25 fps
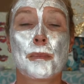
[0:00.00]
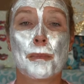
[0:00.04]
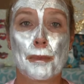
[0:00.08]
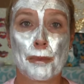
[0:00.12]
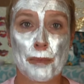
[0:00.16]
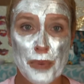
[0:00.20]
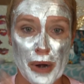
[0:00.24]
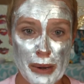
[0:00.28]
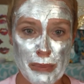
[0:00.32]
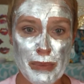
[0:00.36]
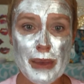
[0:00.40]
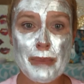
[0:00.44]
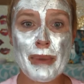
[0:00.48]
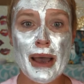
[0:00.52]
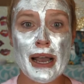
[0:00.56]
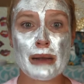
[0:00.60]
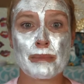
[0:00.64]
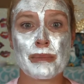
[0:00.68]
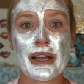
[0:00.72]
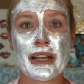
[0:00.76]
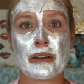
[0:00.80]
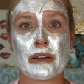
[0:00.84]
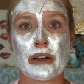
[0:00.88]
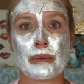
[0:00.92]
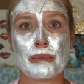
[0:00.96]
Bring me back
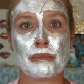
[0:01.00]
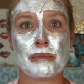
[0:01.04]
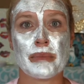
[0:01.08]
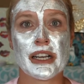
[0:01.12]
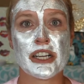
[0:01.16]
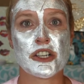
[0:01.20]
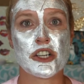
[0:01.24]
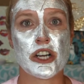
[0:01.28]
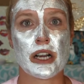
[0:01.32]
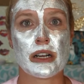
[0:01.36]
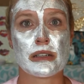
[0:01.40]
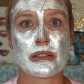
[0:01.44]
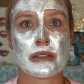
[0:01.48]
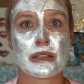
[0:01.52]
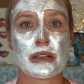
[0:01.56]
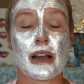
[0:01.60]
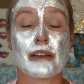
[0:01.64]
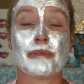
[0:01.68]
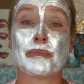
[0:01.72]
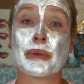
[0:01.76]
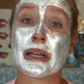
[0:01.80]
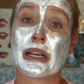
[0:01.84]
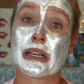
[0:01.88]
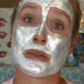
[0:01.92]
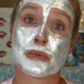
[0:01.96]
my crib and my chair and
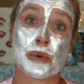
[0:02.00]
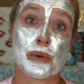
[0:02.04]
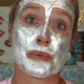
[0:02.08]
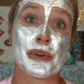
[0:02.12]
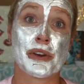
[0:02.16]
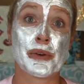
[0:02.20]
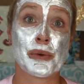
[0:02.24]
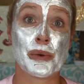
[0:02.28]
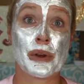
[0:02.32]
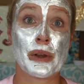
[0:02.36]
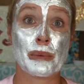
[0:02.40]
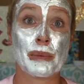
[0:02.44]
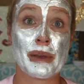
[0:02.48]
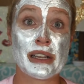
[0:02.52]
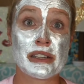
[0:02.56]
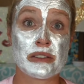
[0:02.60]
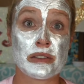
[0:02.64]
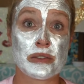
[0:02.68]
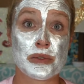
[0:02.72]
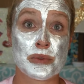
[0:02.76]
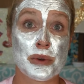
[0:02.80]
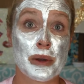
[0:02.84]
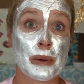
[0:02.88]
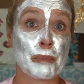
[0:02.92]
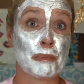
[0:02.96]
stuff because we're redoing
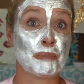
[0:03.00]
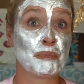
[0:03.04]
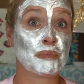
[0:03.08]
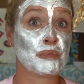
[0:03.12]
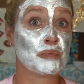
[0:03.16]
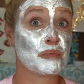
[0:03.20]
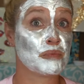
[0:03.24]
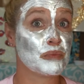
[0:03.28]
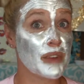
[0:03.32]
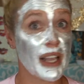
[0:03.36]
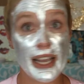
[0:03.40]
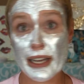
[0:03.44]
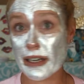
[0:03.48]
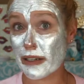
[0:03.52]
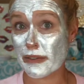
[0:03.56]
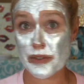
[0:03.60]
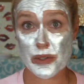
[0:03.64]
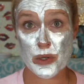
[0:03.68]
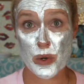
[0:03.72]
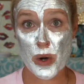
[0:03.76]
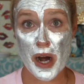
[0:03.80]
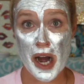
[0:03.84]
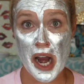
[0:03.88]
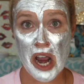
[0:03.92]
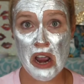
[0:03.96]
Mason's room. End of
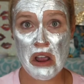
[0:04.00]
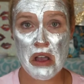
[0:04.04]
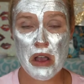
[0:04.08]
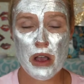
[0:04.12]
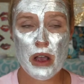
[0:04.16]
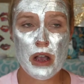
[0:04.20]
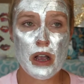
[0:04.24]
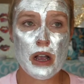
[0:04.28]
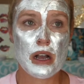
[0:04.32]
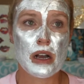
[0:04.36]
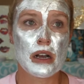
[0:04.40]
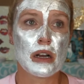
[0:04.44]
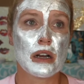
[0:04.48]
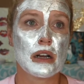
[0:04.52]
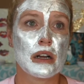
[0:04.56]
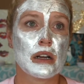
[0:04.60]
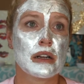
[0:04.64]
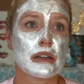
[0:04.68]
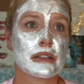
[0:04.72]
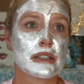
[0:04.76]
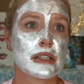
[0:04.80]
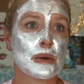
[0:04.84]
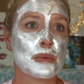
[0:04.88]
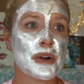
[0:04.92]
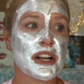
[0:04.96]
story.
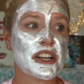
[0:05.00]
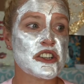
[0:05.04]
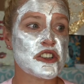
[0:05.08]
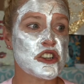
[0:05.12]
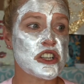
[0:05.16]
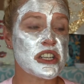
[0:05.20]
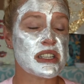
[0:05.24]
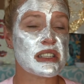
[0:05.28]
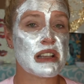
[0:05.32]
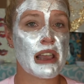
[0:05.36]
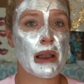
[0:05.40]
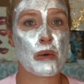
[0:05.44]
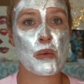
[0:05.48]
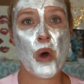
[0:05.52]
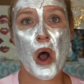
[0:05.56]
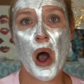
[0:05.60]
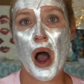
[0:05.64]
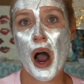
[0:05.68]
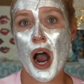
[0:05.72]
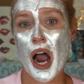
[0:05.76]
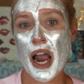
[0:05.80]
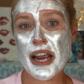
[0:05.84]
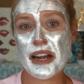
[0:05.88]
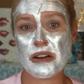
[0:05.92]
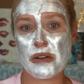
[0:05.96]
To which she's like, "Well,
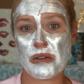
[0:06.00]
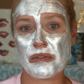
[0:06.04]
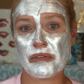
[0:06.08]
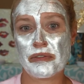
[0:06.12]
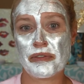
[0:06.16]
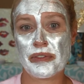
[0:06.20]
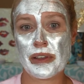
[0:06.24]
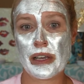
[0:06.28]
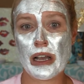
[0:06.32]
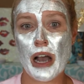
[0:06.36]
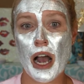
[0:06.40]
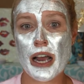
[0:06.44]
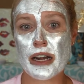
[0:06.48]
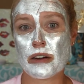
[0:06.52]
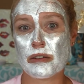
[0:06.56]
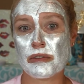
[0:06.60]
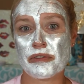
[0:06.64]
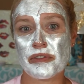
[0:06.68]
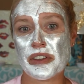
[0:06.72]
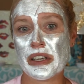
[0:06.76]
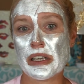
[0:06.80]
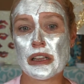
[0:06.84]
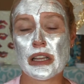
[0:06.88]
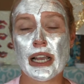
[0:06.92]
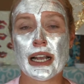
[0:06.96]
I don't feel I don't
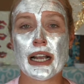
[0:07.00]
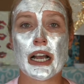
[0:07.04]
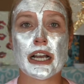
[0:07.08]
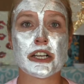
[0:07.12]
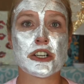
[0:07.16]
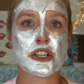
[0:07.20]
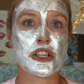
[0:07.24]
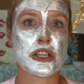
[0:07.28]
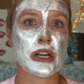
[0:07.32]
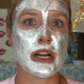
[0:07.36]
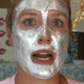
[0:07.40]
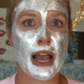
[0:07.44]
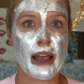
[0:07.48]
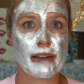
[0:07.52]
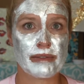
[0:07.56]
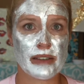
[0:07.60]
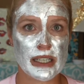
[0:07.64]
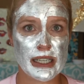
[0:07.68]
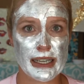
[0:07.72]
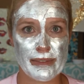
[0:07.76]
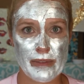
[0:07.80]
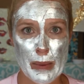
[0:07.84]
feel like I should have to give